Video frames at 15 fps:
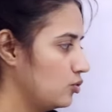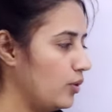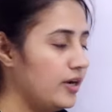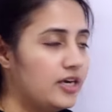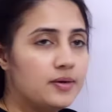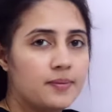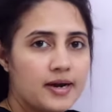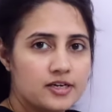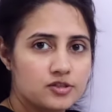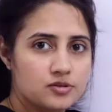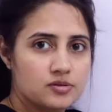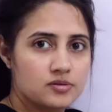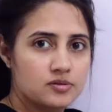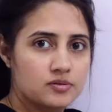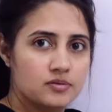20
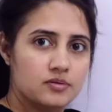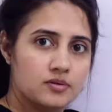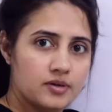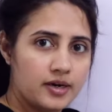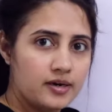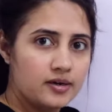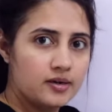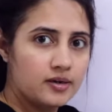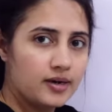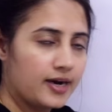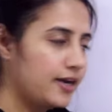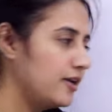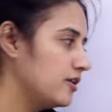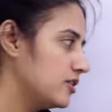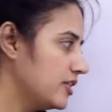bytes, right?
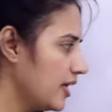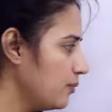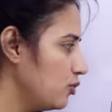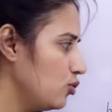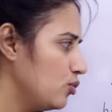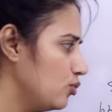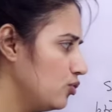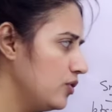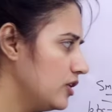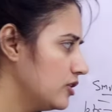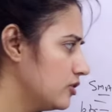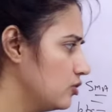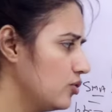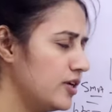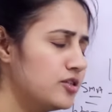And same
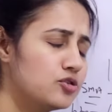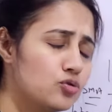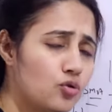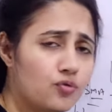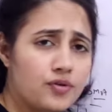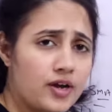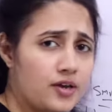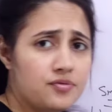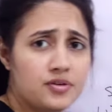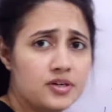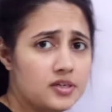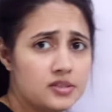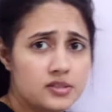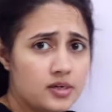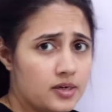you can store 5
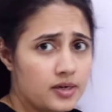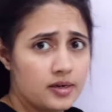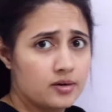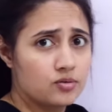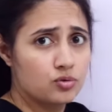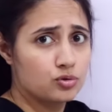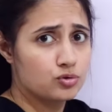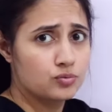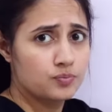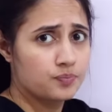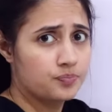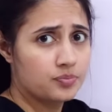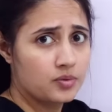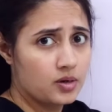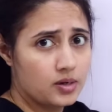integer here also,
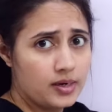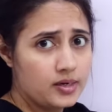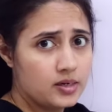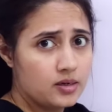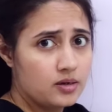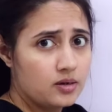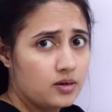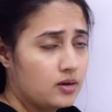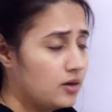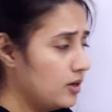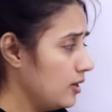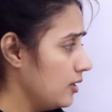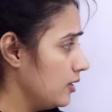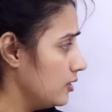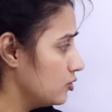right?
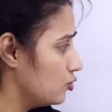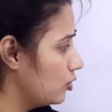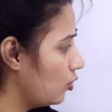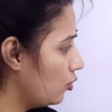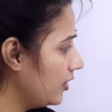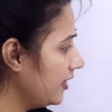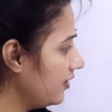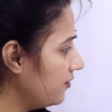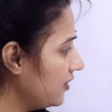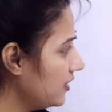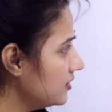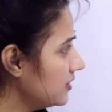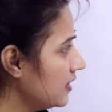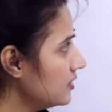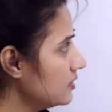So the only
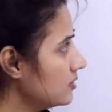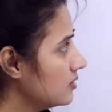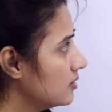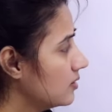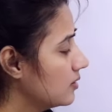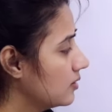difference is